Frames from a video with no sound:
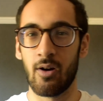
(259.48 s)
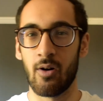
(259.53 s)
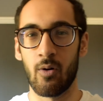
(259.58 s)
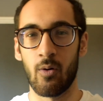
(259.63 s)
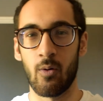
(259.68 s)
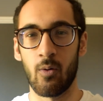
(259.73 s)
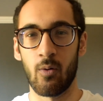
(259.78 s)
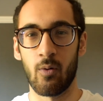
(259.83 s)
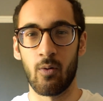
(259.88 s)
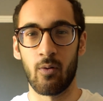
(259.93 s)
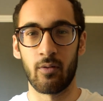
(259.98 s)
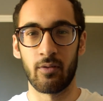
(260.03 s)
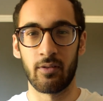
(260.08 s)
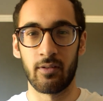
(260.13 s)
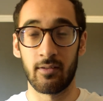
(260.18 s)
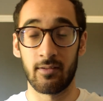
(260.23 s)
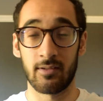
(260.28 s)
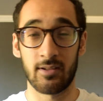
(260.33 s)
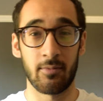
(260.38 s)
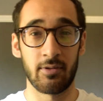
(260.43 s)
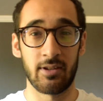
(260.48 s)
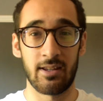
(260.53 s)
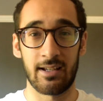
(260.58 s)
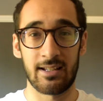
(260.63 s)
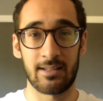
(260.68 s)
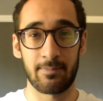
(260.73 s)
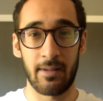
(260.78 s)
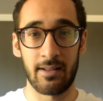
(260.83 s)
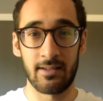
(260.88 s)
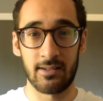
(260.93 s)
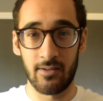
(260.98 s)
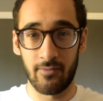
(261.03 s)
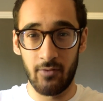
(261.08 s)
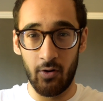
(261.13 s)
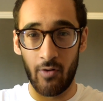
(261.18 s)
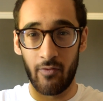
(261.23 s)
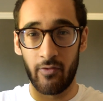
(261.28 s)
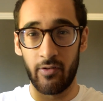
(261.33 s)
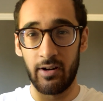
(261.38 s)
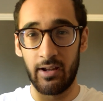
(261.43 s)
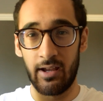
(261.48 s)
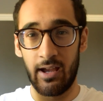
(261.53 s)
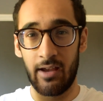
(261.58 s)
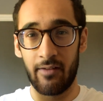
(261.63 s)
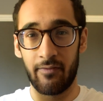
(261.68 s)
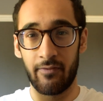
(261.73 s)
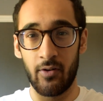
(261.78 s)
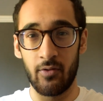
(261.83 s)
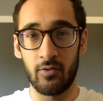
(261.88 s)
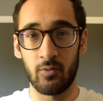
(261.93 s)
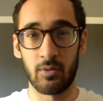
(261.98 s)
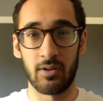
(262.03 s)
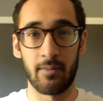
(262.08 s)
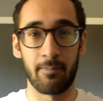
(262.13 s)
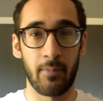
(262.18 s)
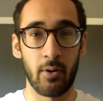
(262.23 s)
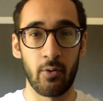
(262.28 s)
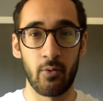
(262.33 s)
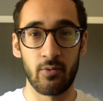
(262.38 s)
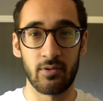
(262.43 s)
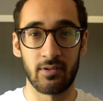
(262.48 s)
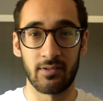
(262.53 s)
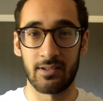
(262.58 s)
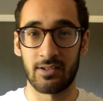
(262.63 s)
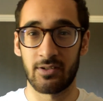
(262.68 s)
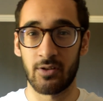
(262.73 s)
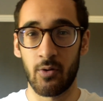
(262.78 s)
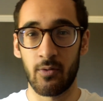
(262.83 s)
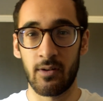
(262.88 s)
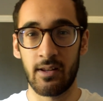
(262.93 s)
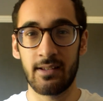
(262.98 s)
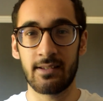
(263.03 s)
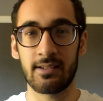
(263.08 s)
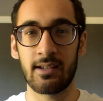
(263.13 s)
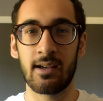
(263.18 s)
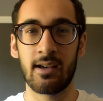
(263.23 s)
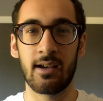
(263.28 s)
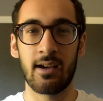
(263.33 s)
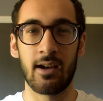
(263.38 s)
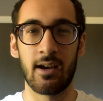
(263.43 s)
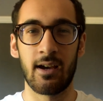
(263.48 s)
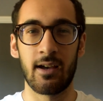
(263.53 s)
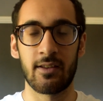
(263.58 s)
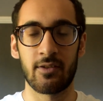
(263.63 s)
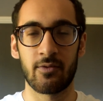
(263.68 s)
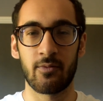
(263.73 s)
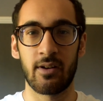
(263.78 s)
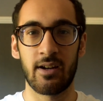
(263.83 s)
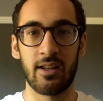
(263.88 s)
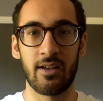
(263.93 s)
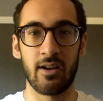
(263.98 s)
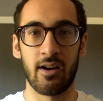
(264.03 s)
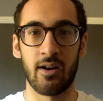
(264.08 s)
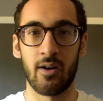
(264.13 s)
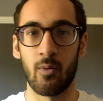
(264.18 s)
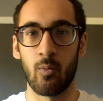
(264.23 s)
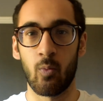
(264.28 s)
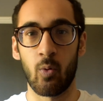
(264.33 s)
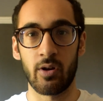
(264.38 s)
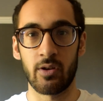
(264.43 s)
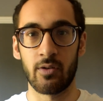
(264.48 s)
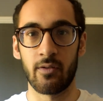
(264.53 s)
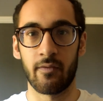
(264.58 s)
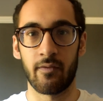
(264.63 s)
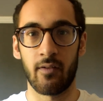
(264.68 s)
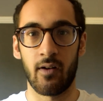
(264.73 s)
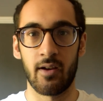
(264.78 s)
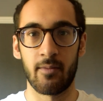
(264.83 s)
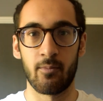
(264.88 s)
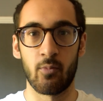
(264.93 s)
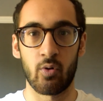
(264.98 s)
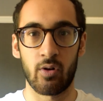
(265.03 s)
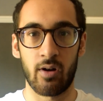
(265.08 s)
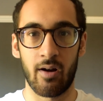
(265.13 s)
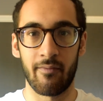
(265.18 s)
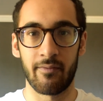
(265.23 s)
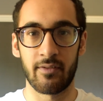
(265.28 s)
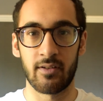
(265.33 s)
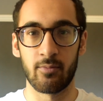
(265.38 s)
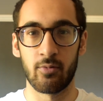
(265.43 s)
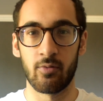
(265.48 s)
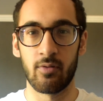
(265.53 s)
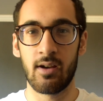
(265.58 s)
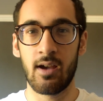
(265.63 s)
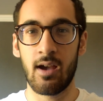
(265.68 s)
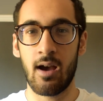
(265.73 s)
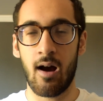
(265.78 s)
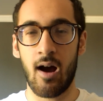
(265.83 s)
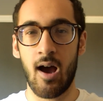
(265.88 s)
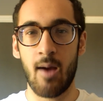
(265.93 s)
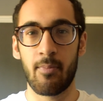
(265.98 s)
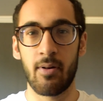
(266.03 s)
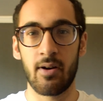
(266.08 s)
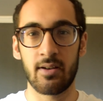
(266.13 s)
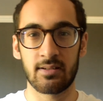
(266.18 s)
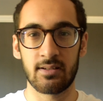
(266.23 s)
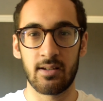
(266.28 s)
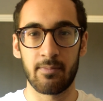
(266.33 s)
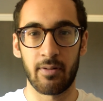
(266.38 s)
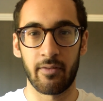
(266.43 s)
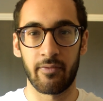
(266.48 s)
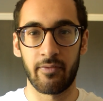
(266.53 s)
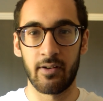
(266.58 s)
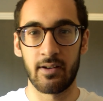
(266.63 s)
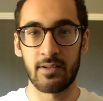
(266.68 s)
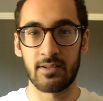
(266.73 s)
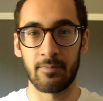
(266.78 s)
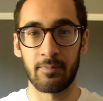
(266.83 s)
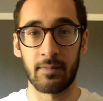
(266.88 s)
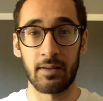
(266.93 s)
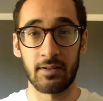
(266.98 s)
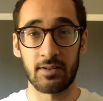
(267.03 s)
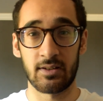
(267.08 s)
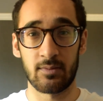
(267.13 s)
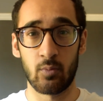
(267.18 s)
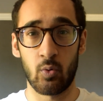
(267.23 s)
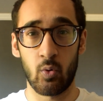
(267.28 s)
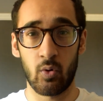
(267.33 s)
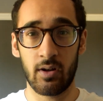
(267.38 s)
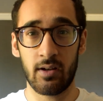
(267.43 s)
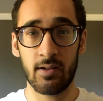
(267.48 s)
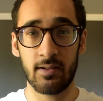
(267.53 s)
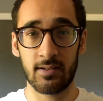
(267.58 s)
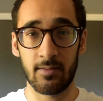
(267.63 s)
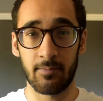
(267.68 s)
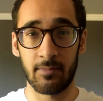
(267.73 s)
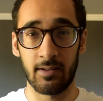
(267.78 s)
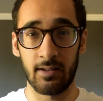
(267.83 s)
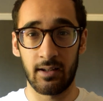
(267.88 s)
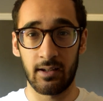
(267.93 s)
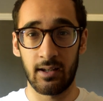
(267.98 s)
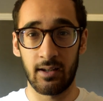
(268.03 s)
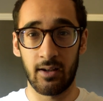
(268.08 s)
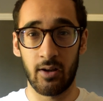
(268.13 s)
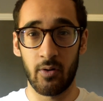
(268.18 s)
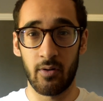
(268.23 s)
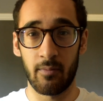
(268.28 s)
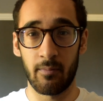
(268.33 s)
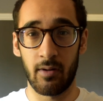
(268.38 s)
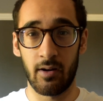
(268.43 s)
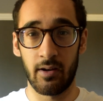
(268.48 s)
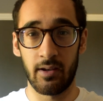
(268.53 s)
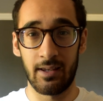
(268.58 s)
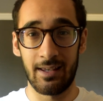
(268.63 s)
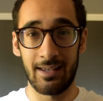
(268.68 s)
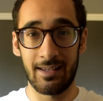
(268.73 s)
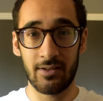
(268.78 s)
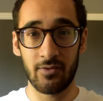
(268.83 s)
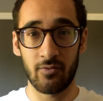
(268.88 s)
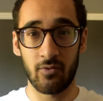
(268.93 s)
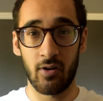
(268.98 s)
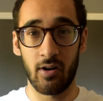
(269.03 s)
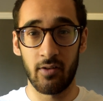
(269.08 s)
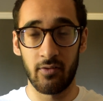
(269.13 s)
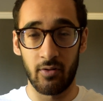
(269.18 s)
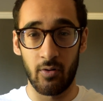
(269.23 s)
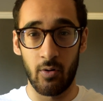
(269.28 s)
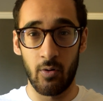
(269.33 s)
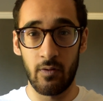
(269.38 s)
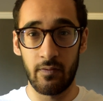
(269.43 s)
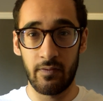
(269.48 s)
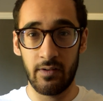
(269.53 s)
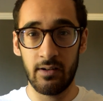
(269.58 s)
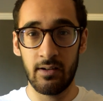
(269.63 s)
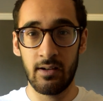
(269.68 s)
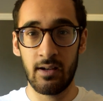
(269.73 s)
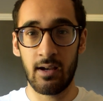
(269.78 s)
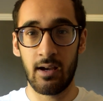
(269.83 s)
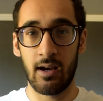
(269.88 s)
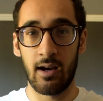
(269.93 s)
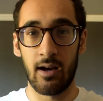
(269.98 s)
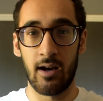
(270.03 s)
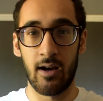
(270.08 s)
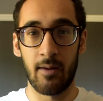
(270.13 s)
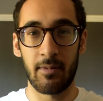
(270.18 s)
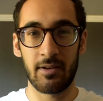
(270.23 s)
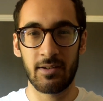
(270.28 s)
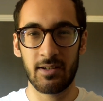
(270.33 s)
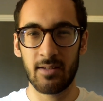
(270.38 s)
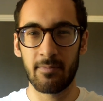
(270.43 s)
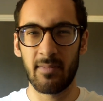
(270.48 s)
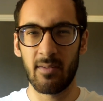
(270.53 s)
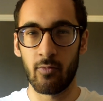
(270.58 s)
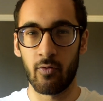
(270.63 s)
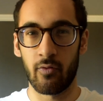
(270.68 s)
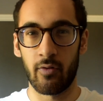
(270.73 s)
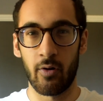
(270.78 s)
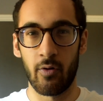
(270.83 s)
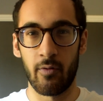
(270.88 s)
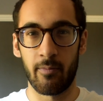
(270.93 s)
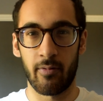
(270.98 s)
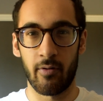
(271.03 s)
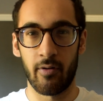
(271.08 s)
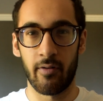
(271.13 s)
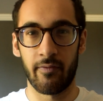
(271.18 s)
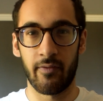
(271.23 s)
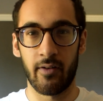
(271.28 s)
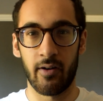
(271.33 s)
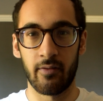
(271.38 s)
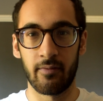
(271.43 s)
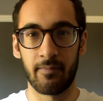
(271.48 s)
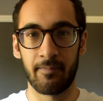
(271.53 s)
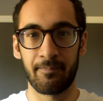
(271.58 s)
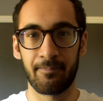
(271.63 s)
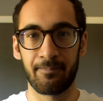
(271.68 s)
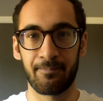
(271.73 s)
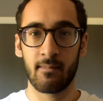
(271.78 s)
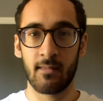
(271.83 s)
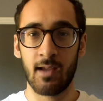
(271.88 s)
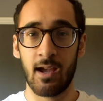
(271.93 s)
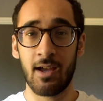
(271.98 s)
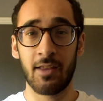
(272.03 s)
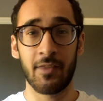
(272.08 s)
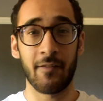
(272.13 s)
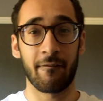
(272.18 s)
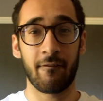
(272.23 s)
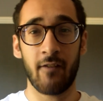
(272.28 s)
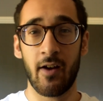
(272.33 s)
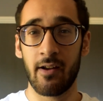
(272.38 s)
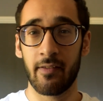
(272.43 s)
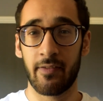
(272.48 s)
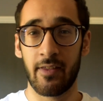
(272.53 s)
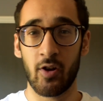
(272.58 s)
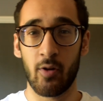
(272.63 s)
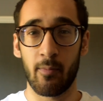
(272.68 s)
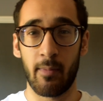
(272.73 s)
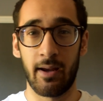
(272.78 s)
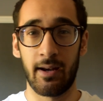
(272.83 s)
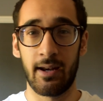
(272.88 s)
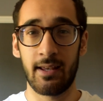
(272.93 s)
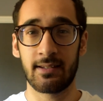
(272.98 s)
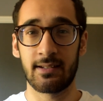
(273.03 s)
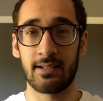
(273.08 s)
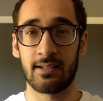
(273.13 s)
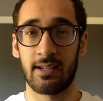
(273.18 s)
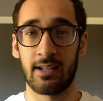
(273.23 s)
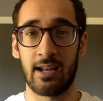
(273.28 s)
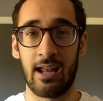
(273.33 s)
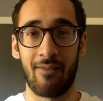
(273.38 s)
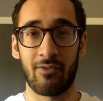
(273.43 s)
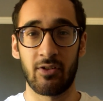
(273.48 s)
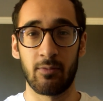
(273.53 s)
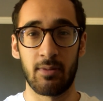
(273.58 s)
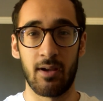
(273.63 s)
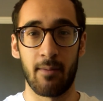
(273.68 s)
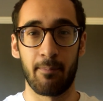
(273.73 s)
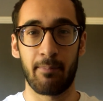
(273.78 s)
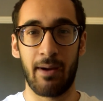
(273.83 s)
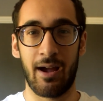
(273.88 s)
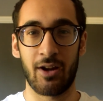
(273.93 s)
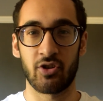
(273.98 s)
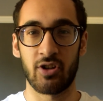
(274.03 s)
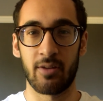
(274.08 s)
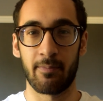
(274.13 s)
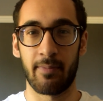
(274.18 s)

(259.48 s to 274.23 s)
or some of the expensive over-ear headphones with the Bose and the Sonys. It's really what you find more comfortable. I personally prefer something smaller, something that can go in my ears rather than over. It's just a bit more low profile. The final thing on my list is going to have to be a battery